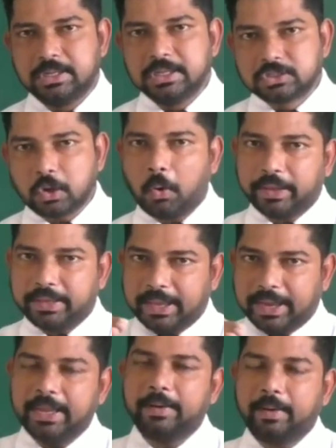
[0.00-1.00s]
So
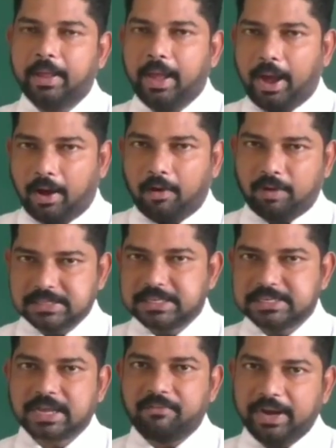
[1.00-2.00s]
again, once
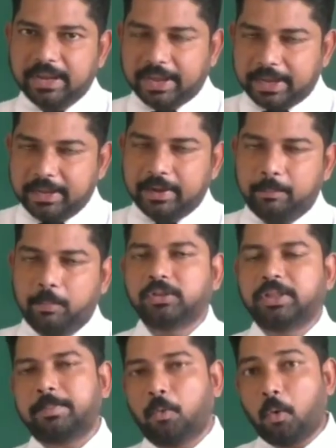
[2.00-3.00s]
it is covered, again
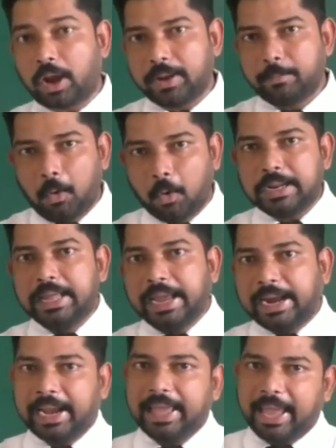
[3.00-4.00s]
above that more and
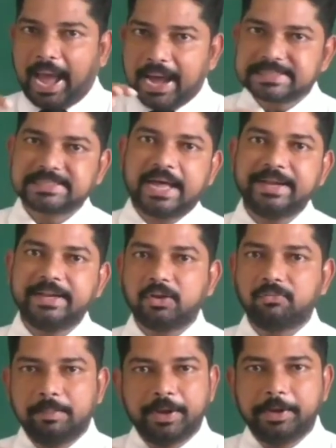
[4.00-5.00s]
more clay and sand
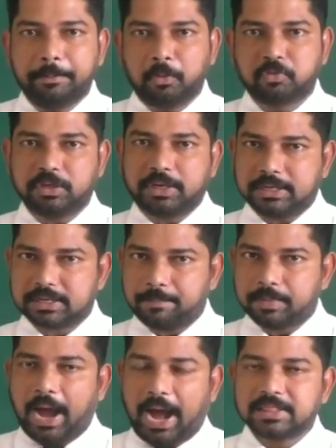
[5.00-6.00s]
it will be deposited.
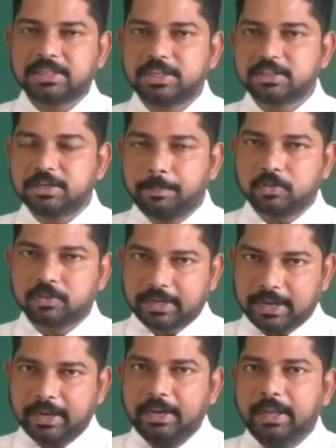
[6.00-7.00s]
As it is
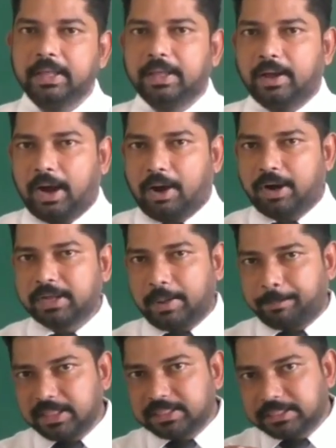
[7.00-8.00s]
deposited, what
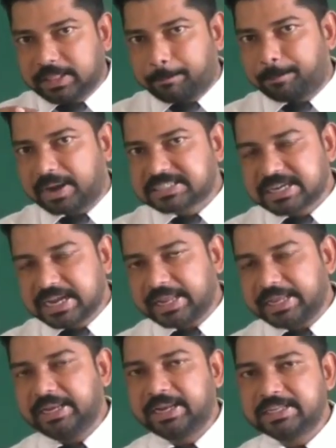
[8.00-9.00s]
happens? The
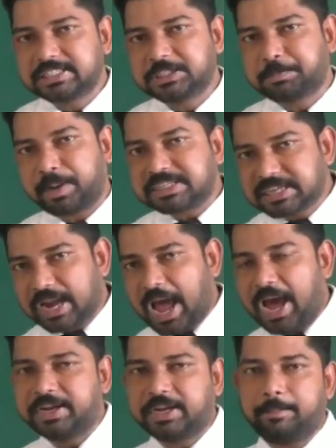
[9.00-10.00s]
pressure increases, pressure
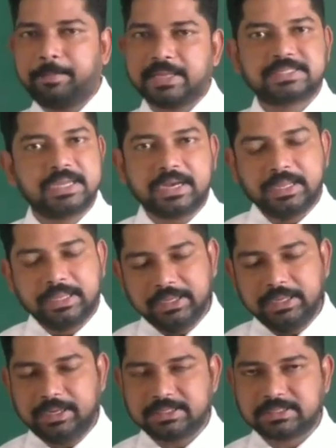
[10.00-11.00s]
and temperature
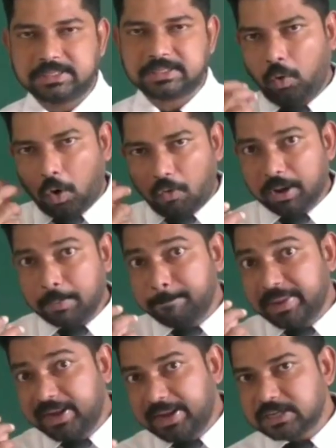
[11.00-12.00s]
increases.
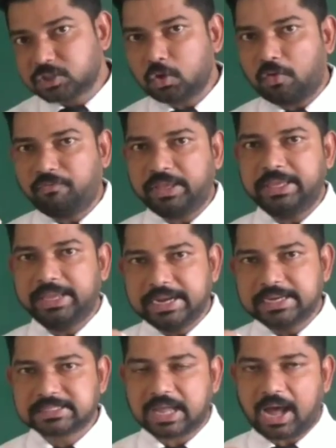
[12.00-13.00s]
Over millions of
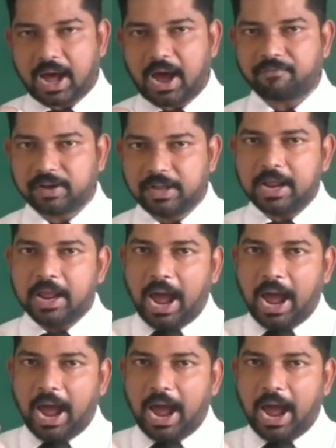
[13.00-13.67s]
years after,